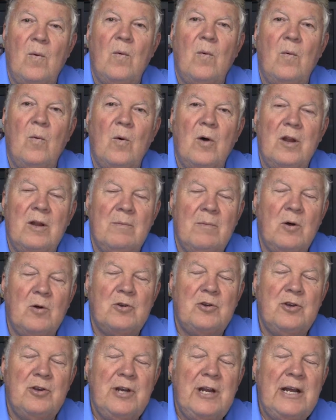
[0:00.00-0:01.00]
One of the
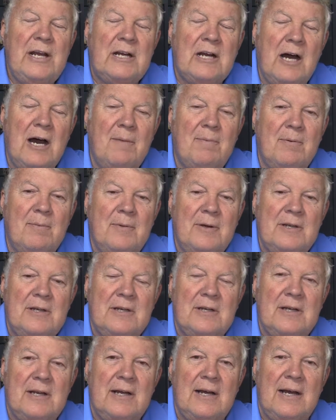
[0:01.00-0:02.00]
most unique
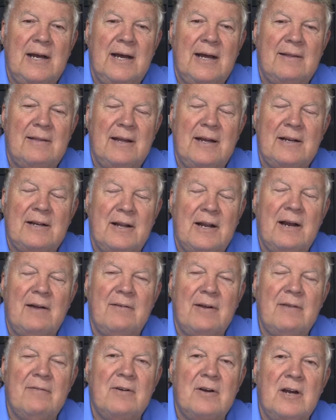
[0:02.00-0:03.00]
compliments I think that
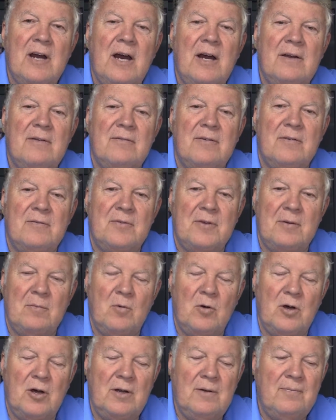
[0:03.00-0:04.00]
I've ever gotten from
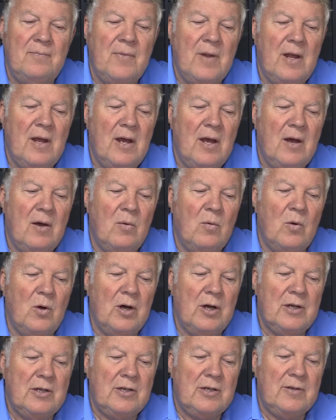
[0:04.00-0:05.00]
someone
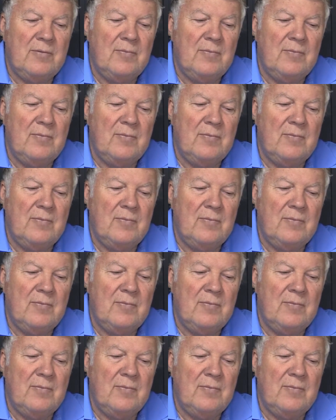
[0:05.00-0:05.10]
was